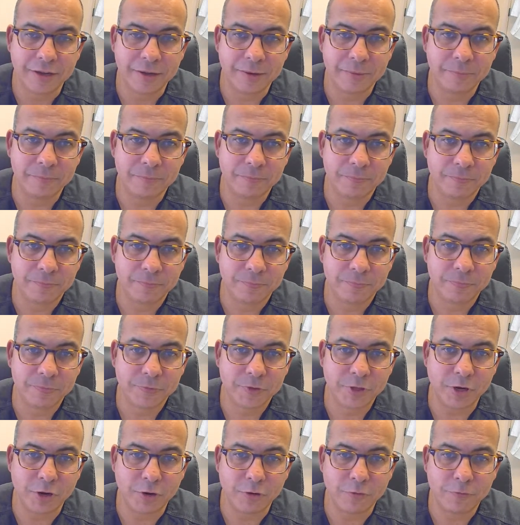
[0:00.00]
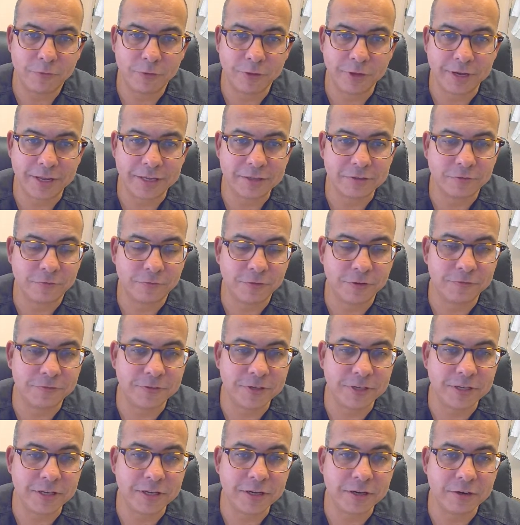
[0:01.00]
that's
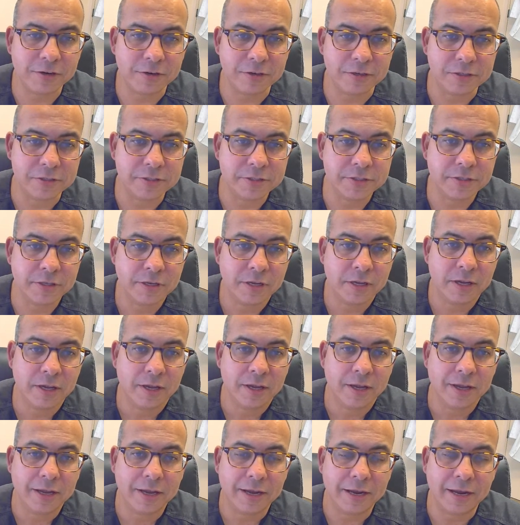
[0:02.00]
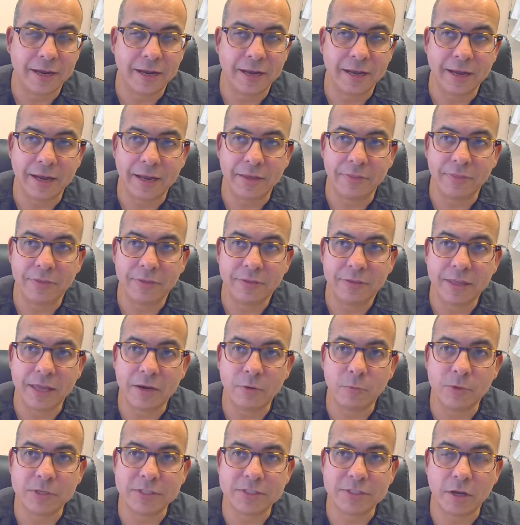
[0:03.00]
50 years.
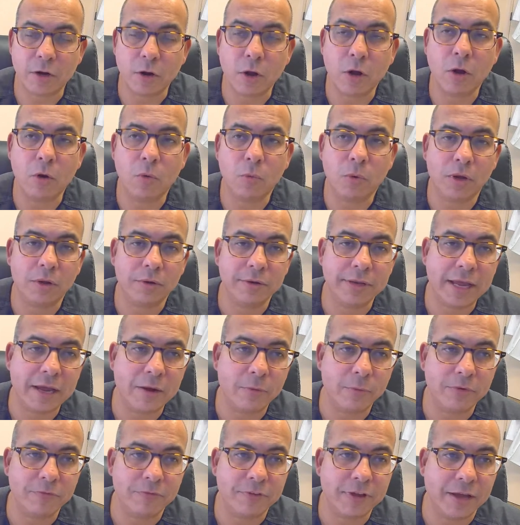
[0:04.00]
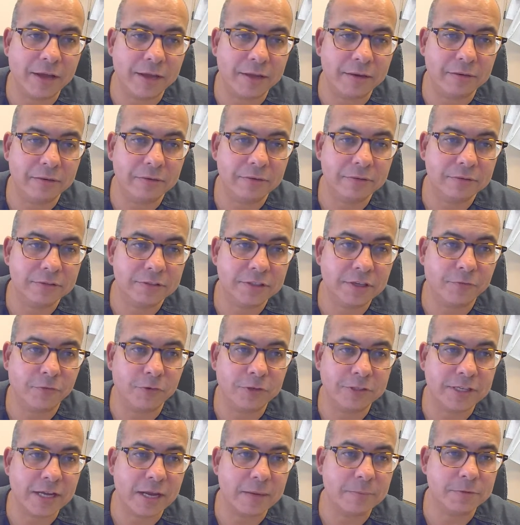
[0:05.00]
And then we said, oh, well, now we've got
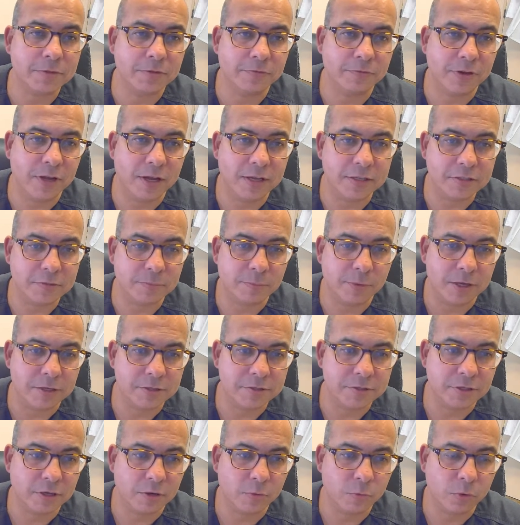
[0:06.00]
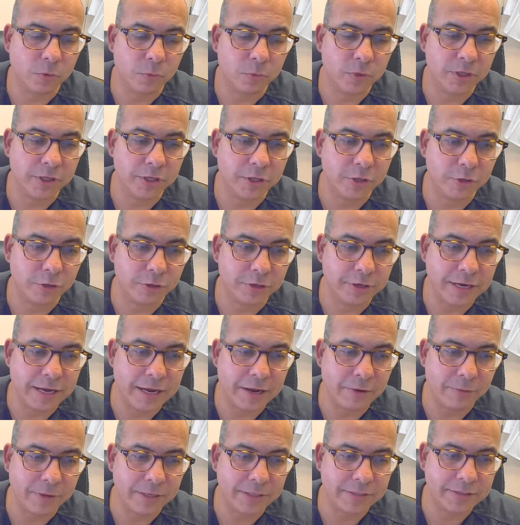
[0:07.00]
different types of non-small cell. We're really
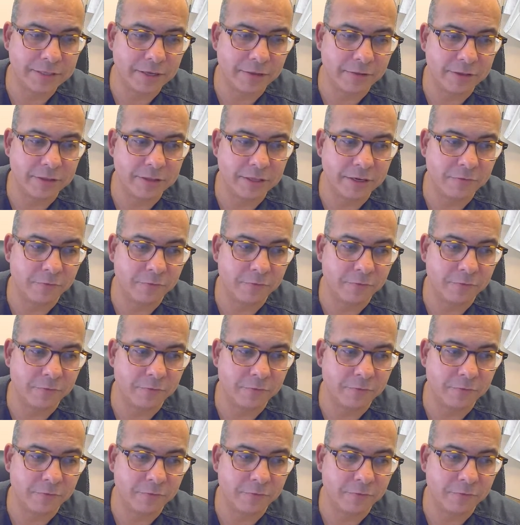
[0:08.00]
good now at